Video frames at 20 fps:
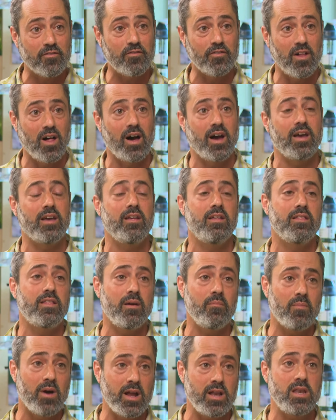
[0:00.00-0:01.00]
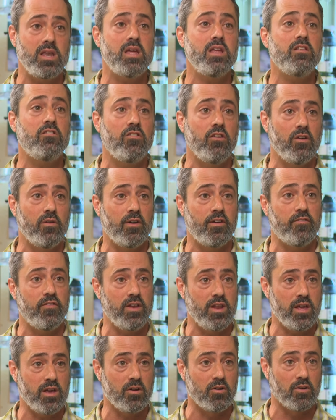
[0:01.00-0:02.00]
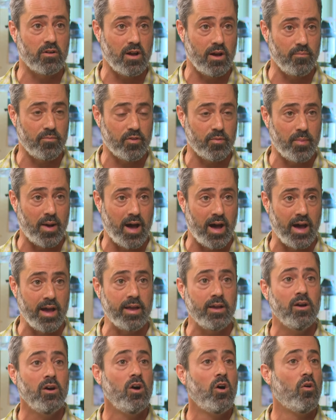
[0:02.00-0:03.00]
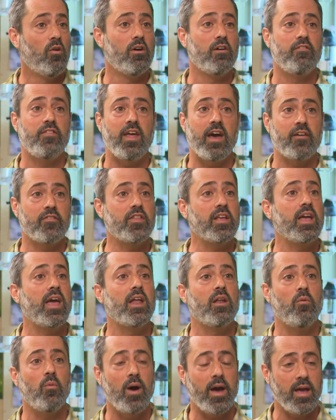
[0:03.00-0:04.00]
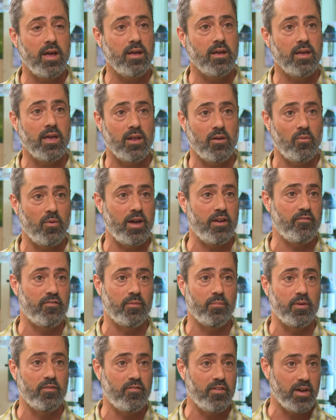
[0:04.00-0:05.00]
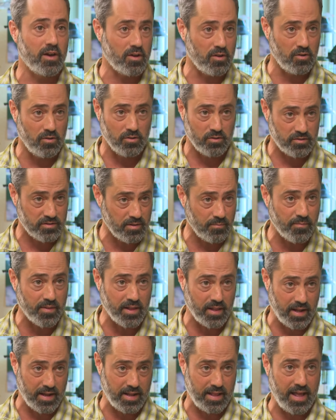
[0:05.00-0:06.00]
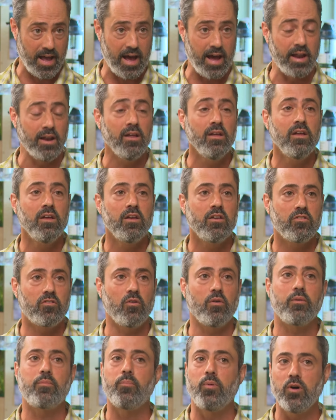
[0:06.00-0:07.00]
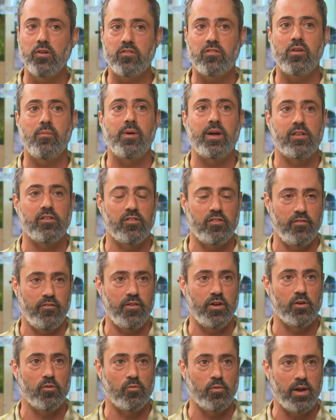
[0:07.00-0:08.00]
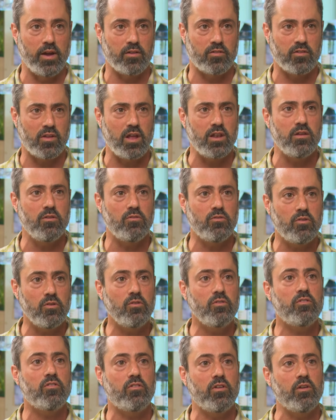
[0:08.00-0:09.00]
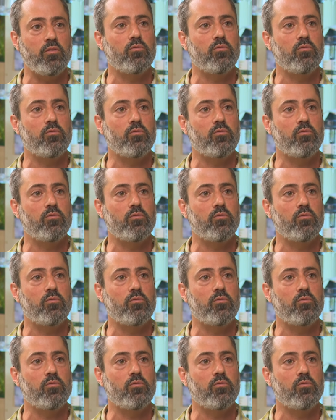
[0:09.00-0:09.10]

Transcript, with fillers: fly, they might need to if an eagle comes by or if they have to get away, get away from a vehicle or something like that. So it puts them at severe risk, and you do see